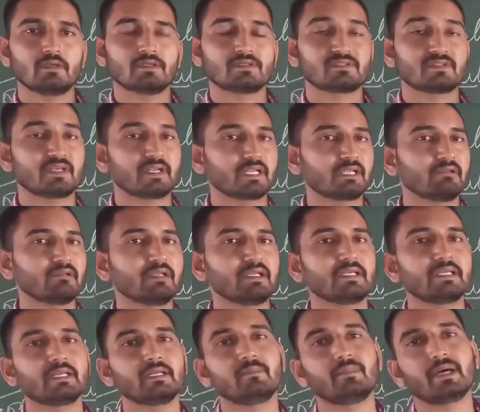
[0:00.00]

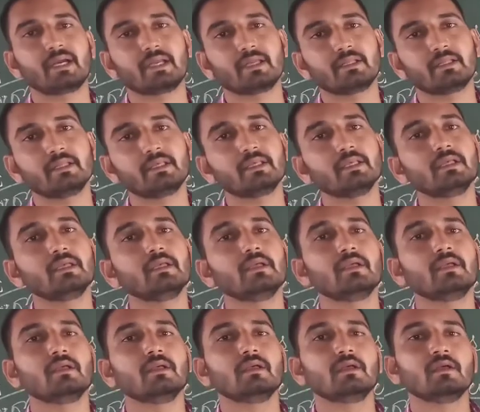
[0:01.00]
circulated by the
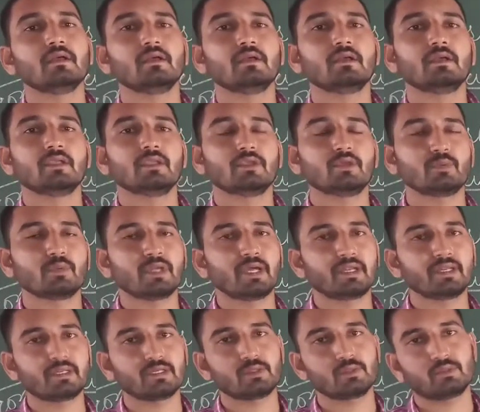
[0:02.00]

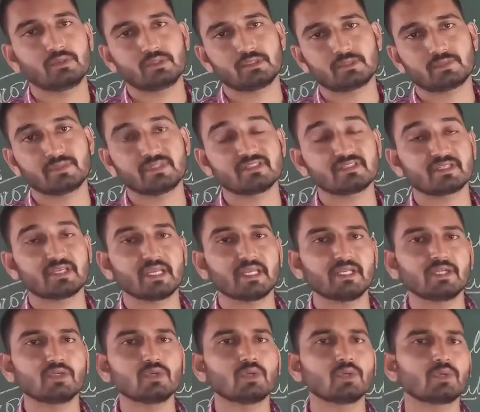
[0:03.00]
Unani rulers, means
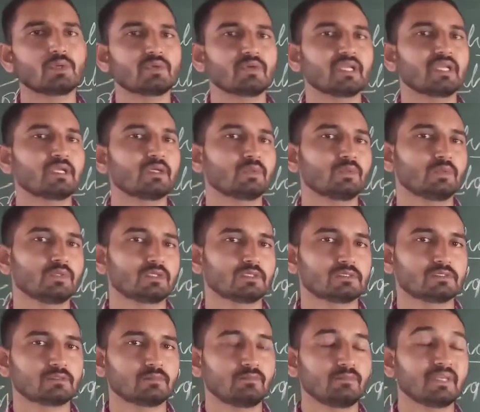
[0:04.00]
Indo-Greek
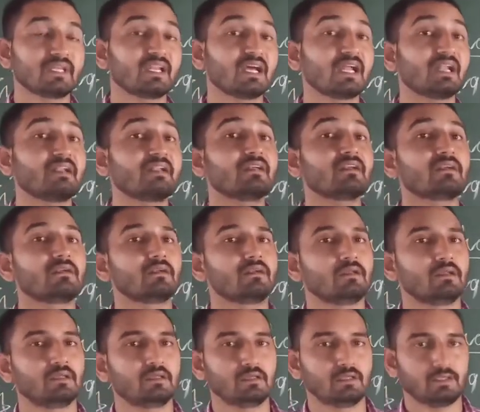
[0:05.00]
rulers. Menander,
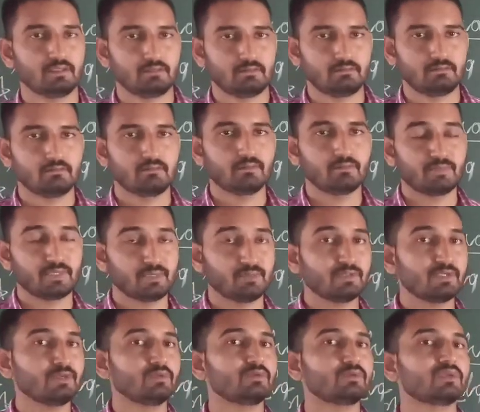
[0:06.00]

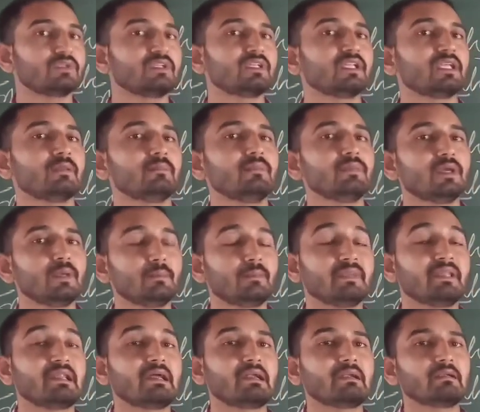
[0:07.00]
maybe you know the name
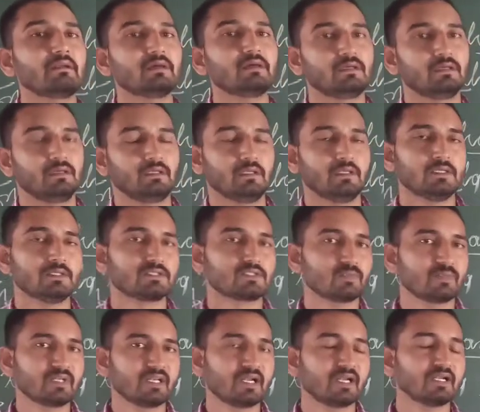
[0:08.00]
Menander.
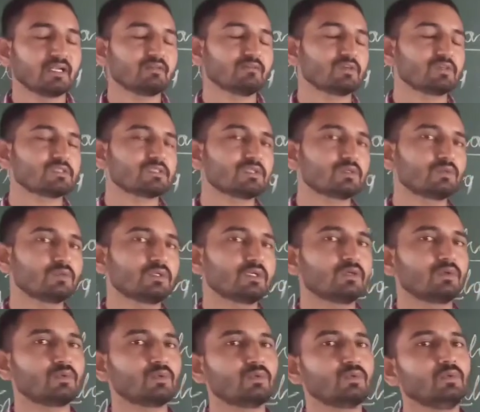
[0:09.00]
So Menander was the
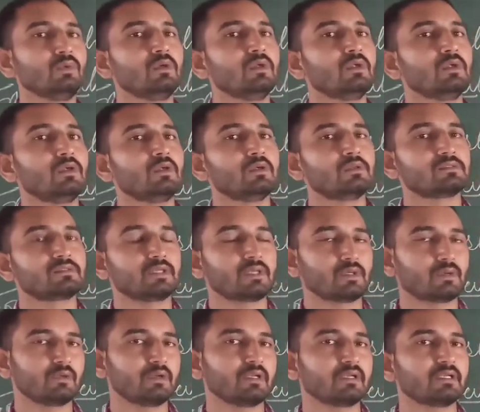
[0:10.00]
ruler who
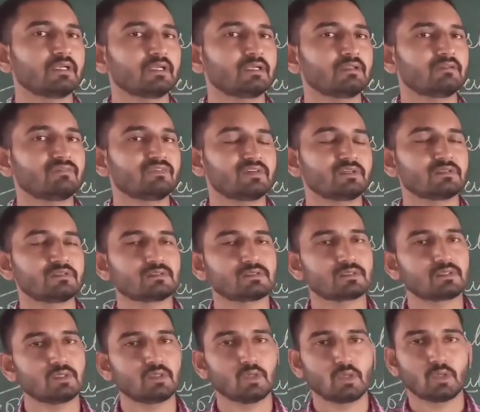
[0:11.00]
circulated the
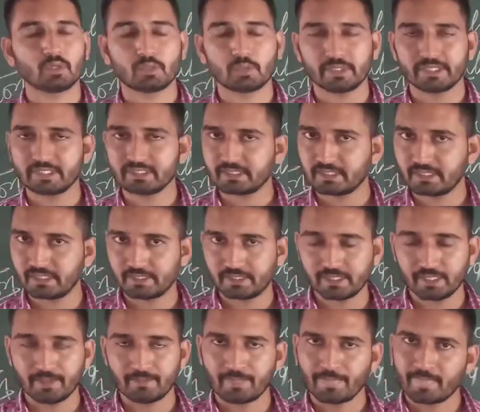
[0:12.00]
first gold coins in
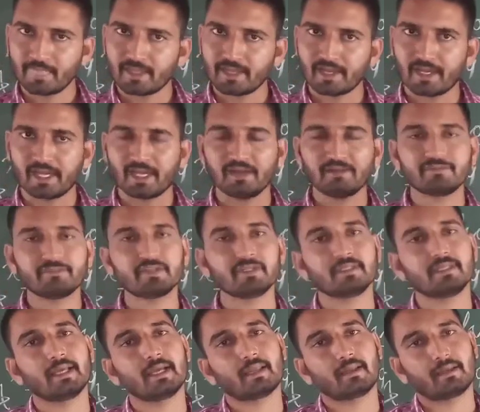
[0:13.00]
India. After
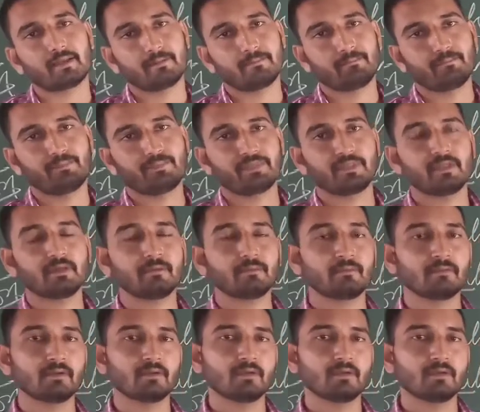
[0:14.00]
that, the